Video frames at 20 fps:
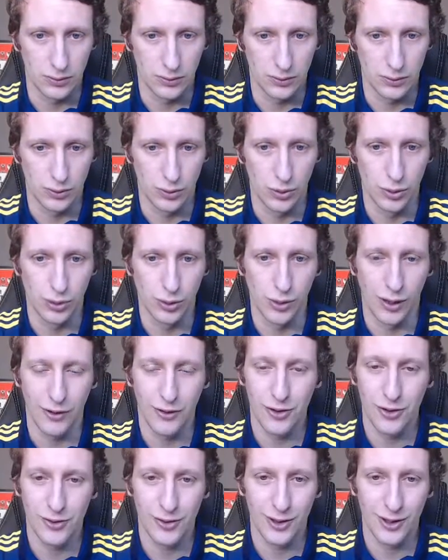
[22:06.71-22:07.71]
Ooh, I was
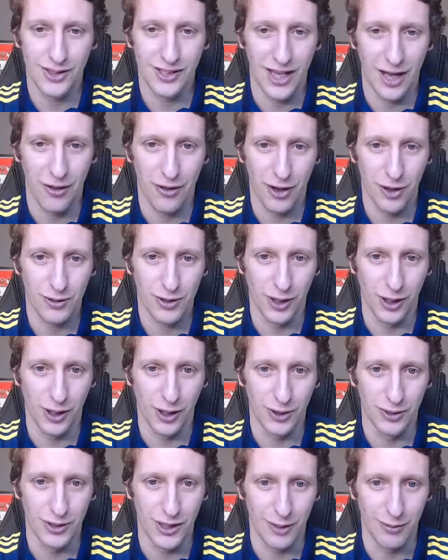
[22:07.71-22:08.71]
just going to say, I thought he was going to
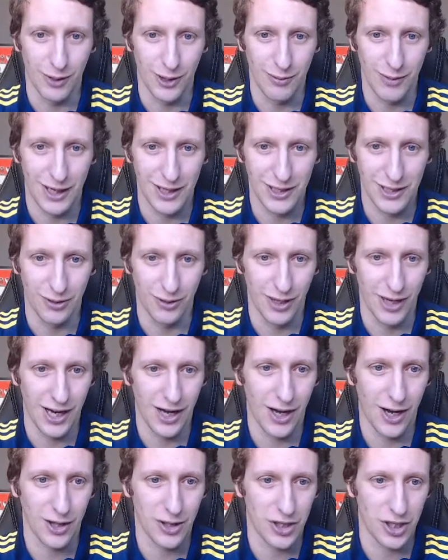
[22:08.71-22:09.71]
lose it, but he managed to do it.
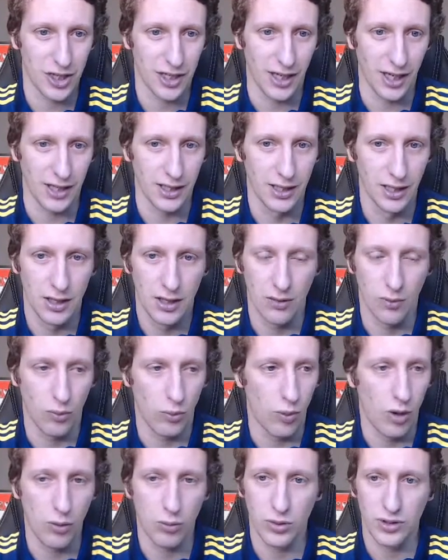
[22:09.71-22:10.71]
Oh, cheeky.
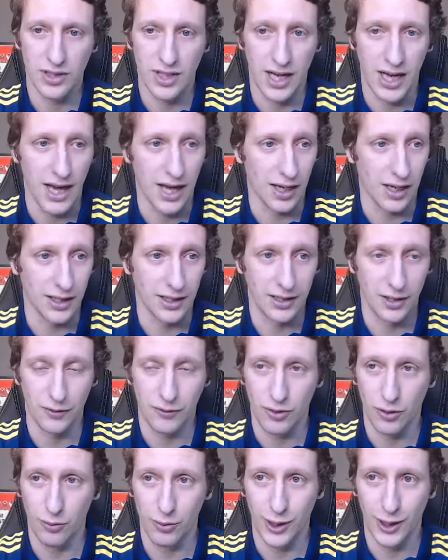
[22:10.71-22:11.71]
What was that, Ali? You've
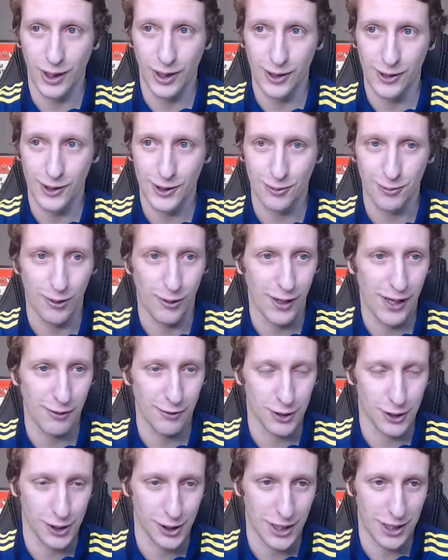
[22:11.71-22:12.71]
completely lost the ball. That was
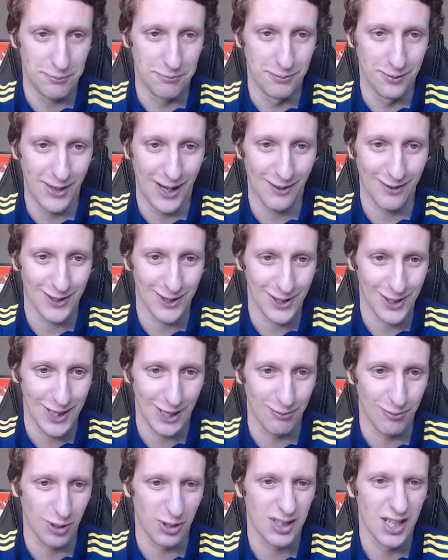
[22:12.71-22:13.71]
a
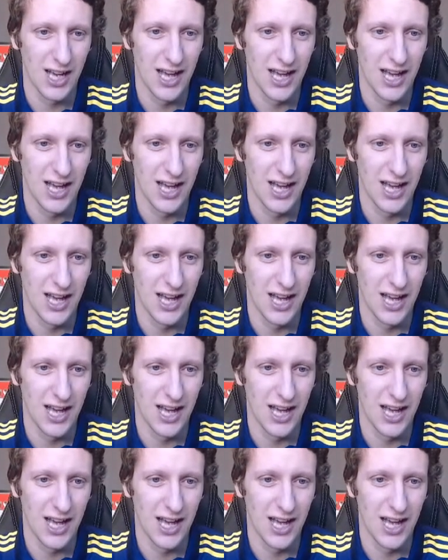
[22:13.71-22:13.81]
shambles.